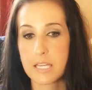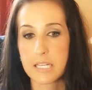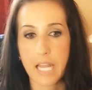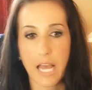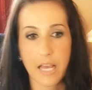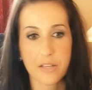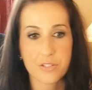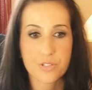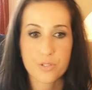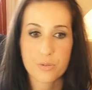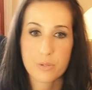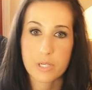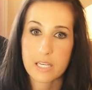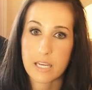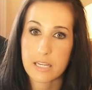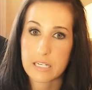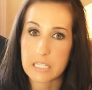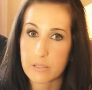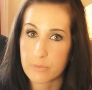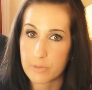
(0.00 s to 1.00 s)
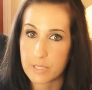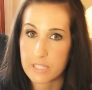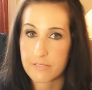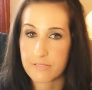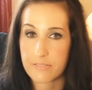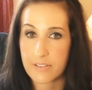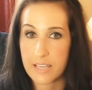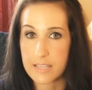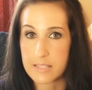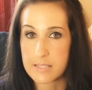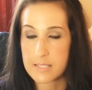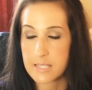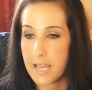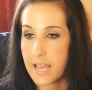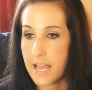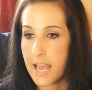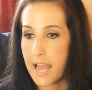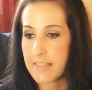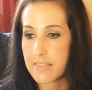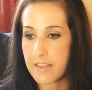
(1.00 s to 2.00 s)
not doing any refeeds.
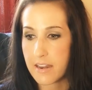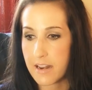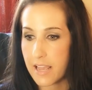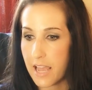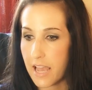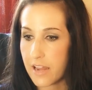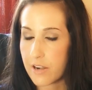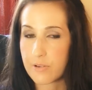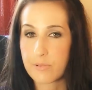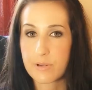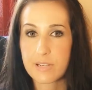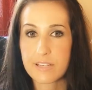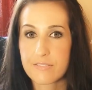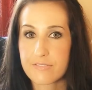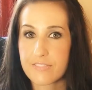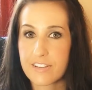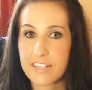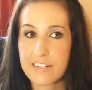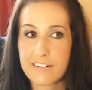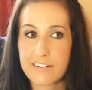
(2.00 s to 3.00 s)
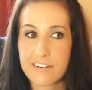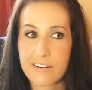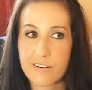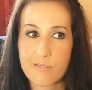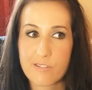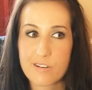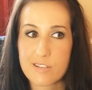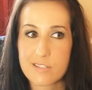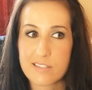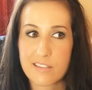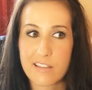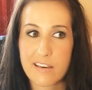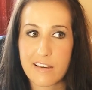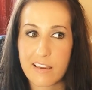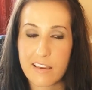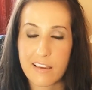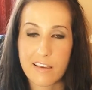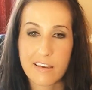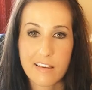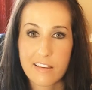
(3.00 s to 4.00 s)
And then I had a refeed and it was
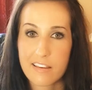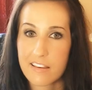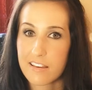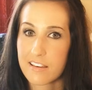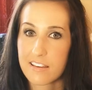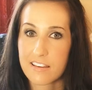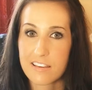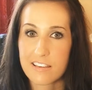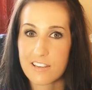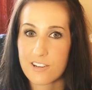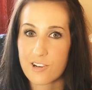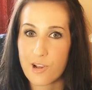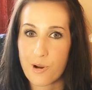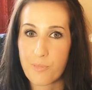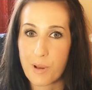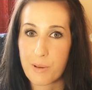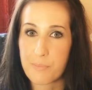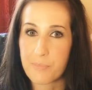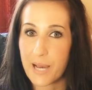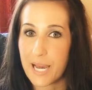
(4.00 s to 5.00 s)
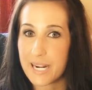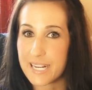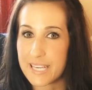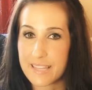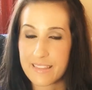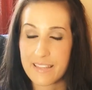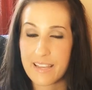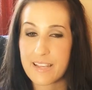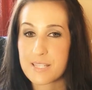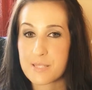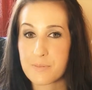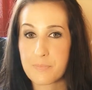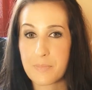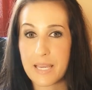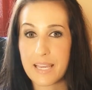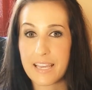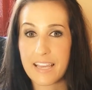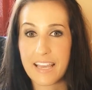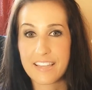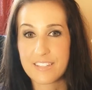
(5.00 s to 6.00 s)
like, you know, my body thanked
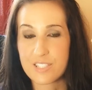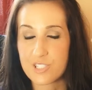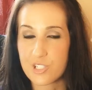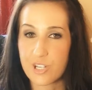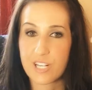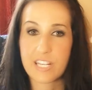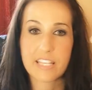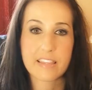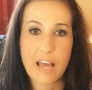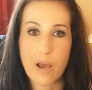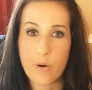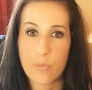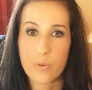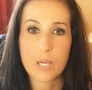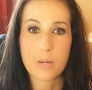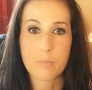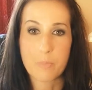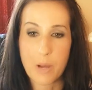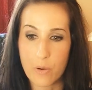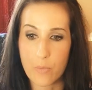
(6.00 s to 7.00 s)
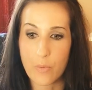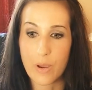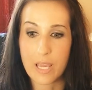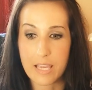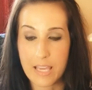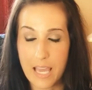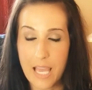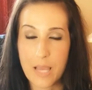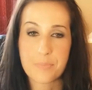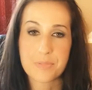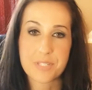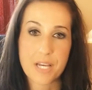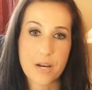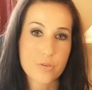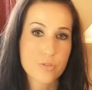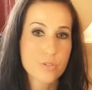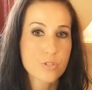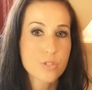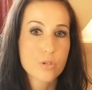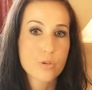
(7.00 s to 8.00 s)
me. And during that week, my weight came
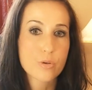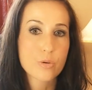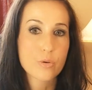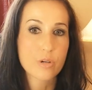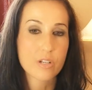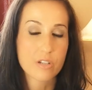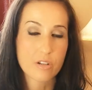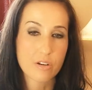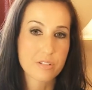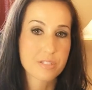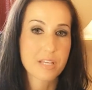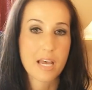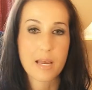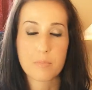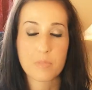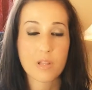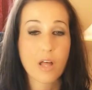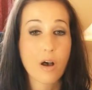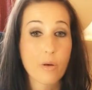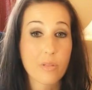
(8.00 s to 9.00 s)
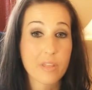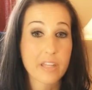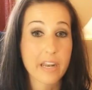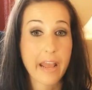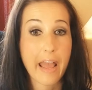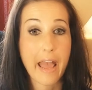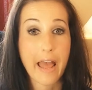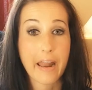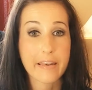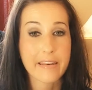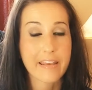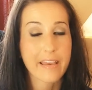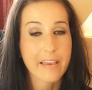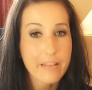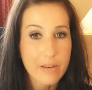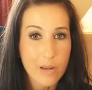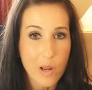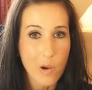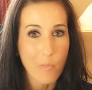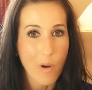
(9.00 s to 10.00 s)
down to an all-time low that I hadn't
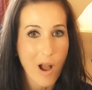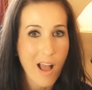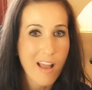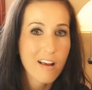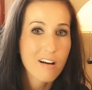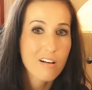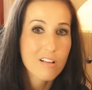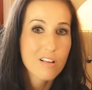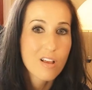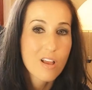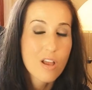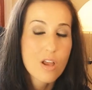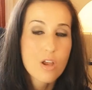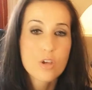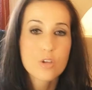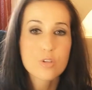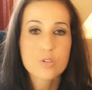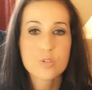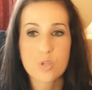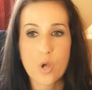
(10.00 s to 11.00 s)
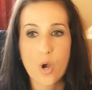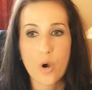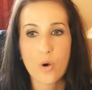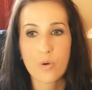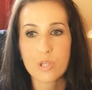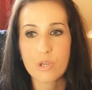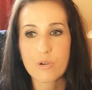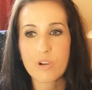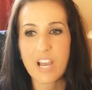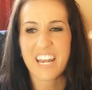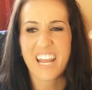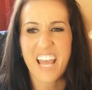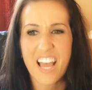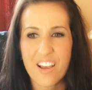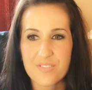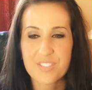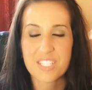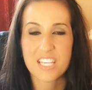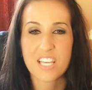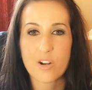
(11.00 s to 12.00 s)
hit in a while. So you kind of
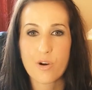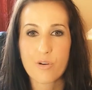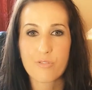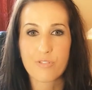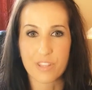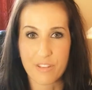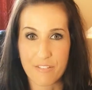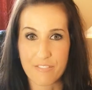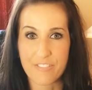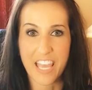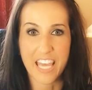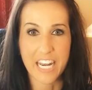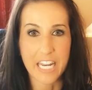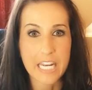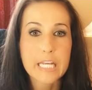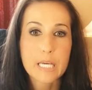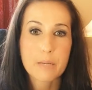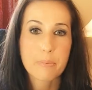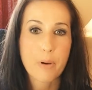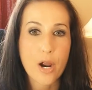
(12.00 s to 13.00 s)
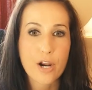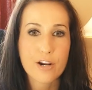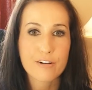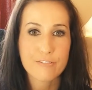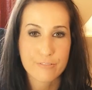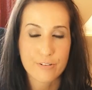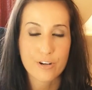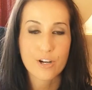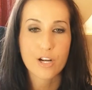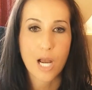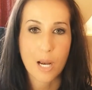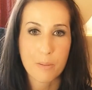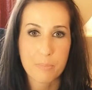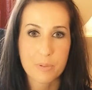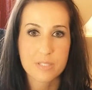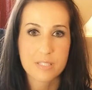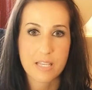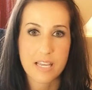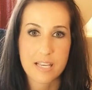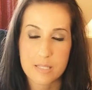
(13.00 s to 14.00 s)
have to get over the vanity part for a
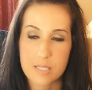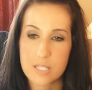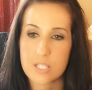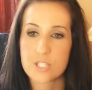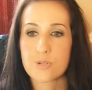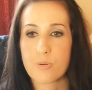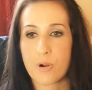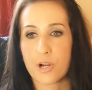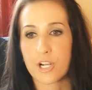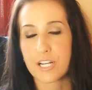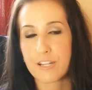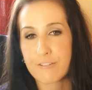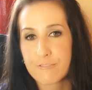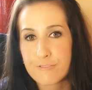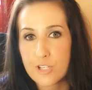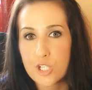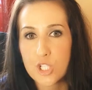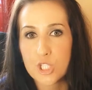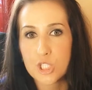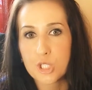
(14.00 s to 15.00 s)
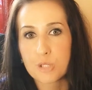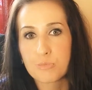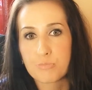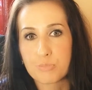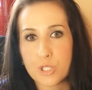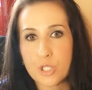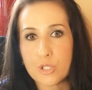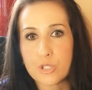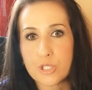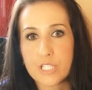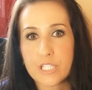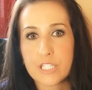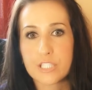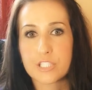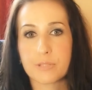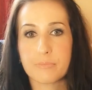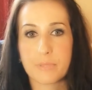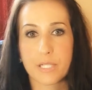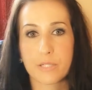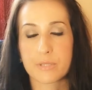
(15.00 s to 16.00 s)
couple days because you are going to feel a little
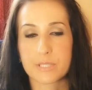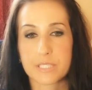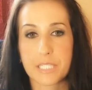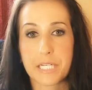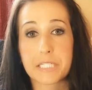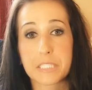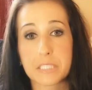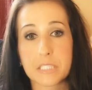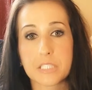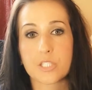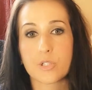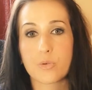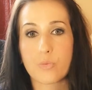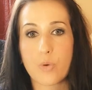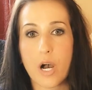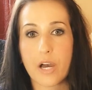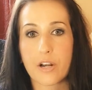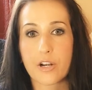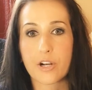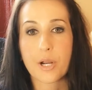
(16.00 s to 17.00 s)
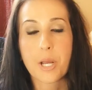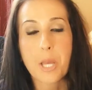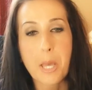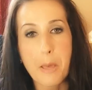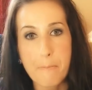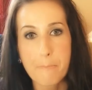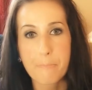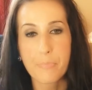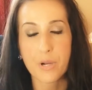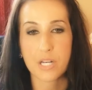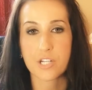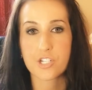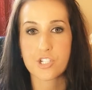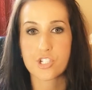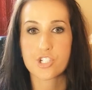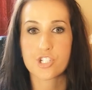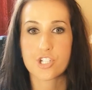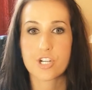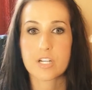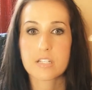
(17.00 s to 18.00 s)
bloated. You may retain a little water, but it
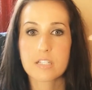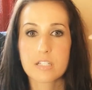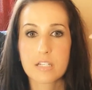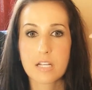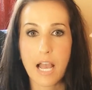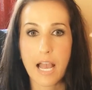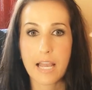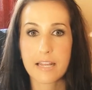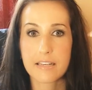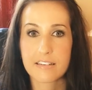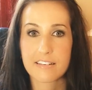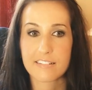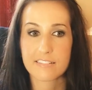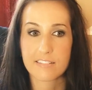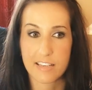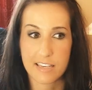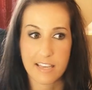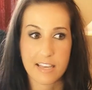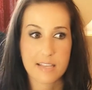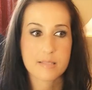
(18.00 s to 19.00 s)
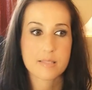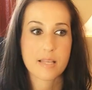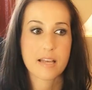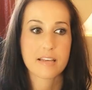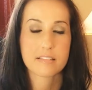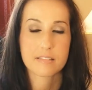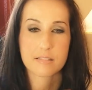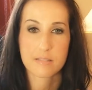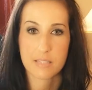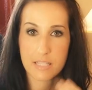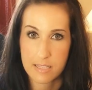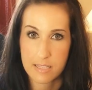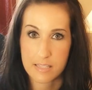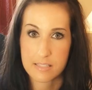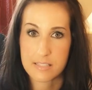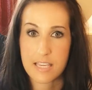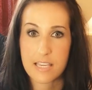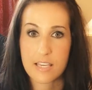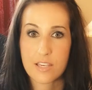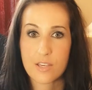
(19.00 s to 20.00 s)
should kind of, like I said,
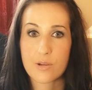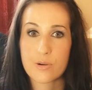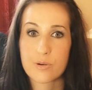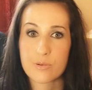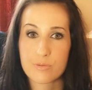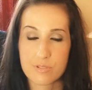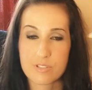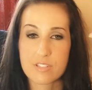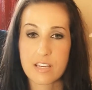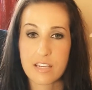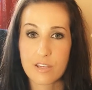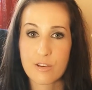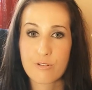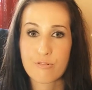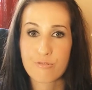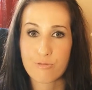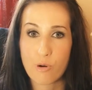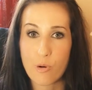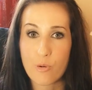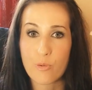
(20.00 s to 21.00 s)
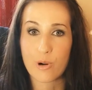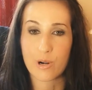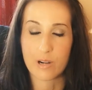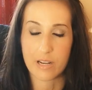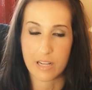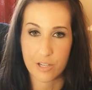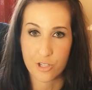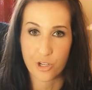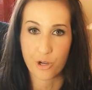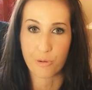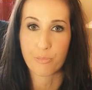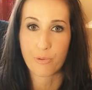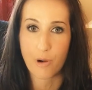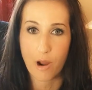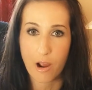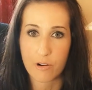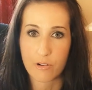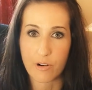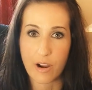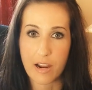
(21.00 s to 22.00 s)
take you forward in your
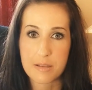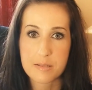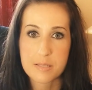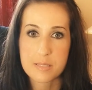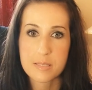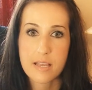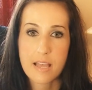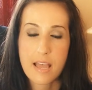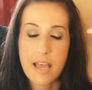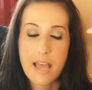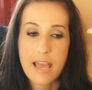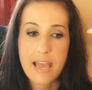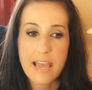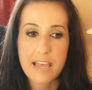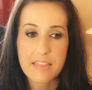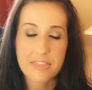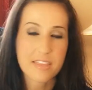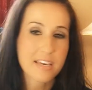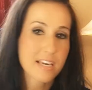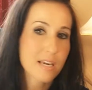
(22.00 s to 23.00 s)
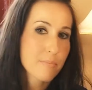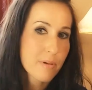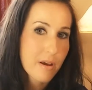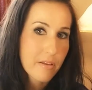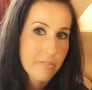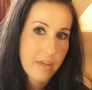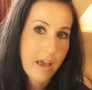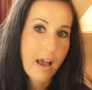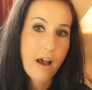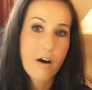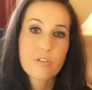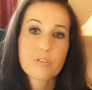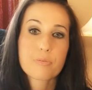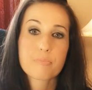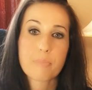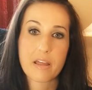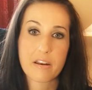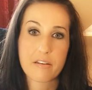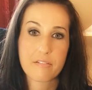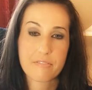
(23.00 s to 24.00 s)
progress. And think about the health
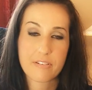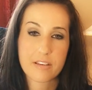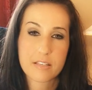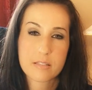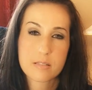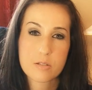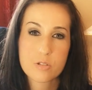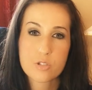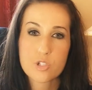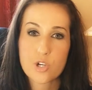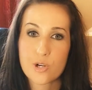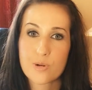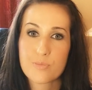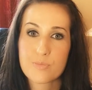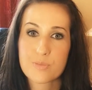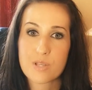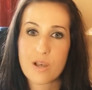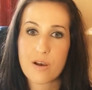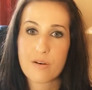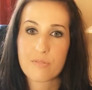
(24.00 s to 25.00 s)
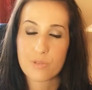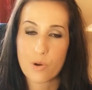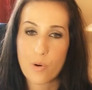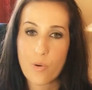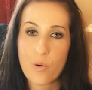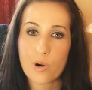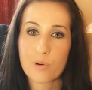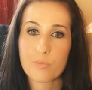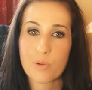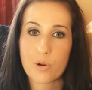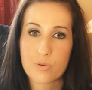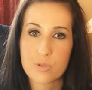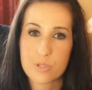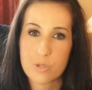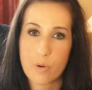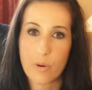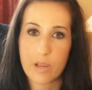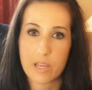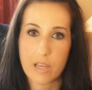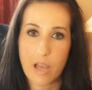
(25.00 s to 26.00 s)
benefits in terms of the hormones
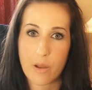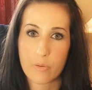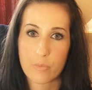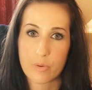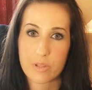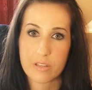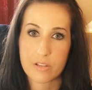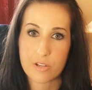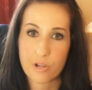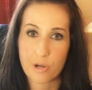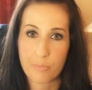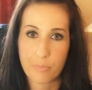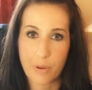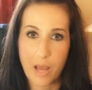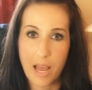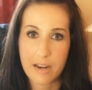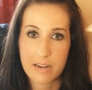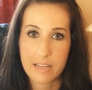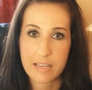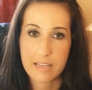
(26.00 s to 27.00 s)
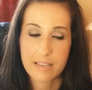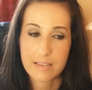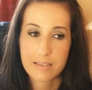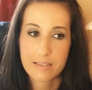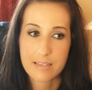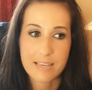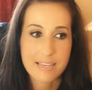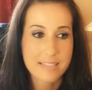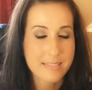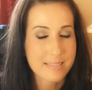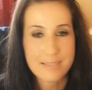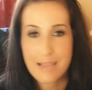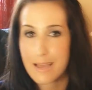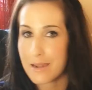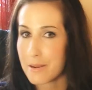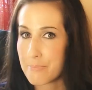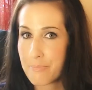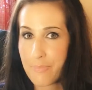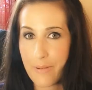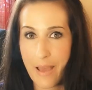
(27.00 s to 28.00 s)
going on within your body. It's
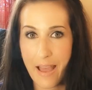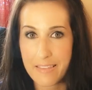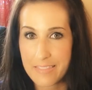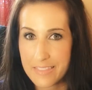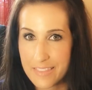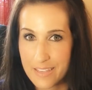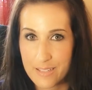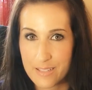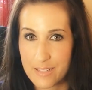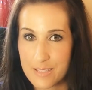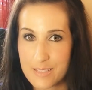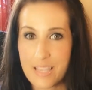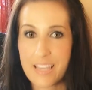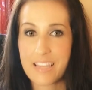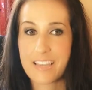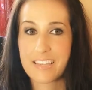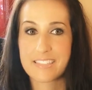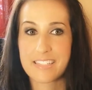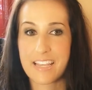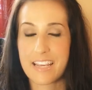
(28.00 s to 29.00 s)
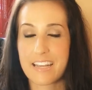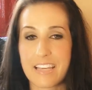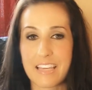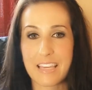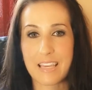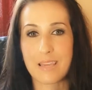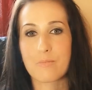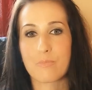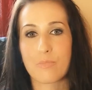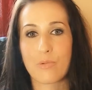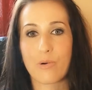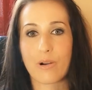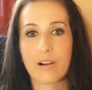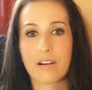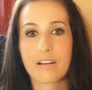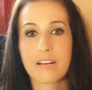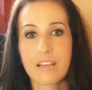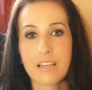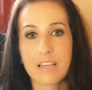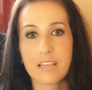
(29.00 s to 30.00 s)
not a bad thing to take a day to eat
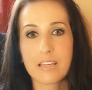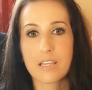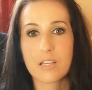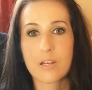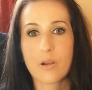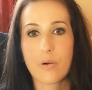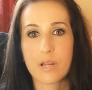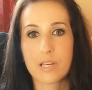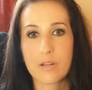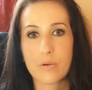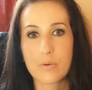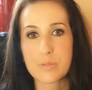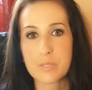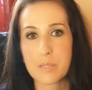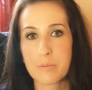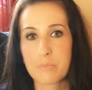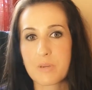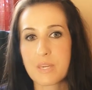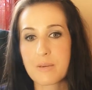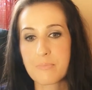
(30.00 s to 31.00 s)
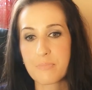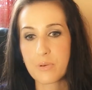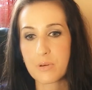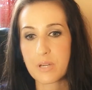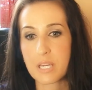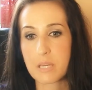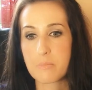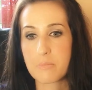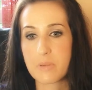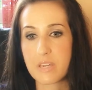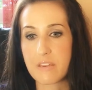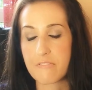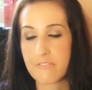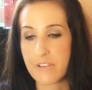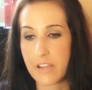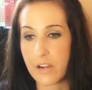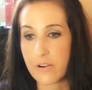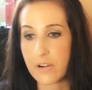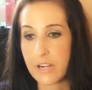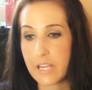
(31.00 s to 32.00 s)
more. You know, I know some people can be
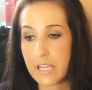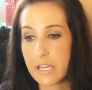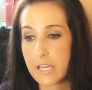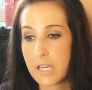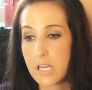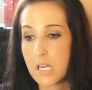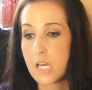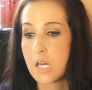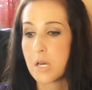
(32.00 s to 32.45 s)
very,